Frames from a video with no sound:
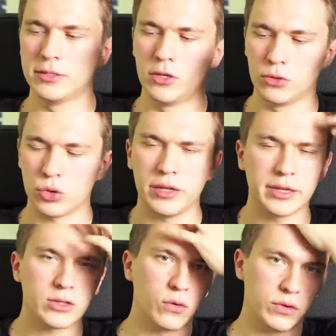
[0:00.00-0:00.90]
You know, trial decks
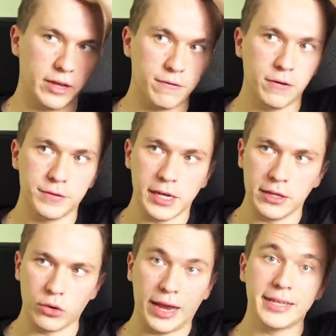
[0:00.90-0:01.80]
go for like 15
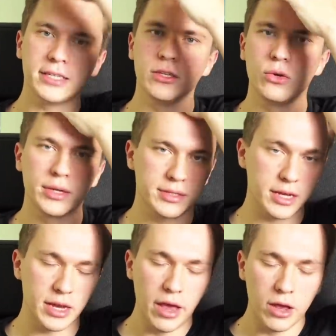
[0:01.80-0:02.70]
or 18
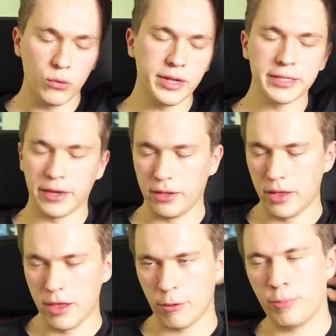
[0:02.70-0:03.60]
USD retail,
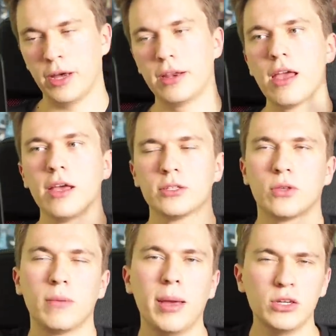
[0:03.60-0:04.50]
but so
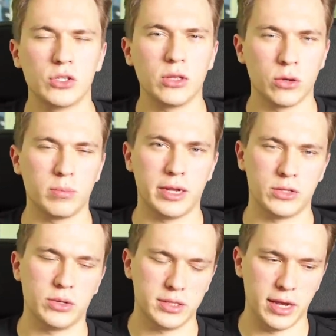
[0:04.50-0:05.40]
the Majesty Lord
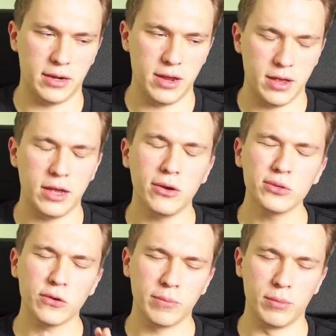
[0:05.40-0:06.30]
Blaster set, it goes
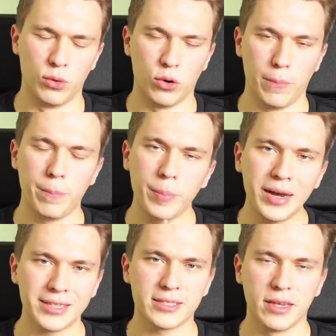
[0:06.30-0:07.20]
for a bit more,
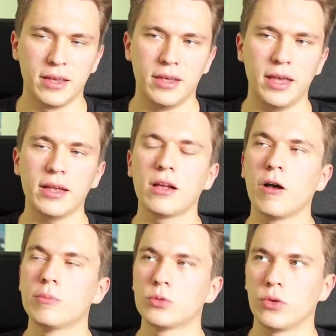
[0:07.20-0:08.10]
but it
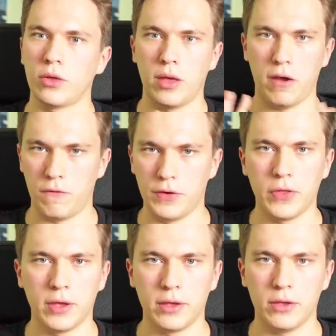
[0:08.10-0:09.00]
comes with everything.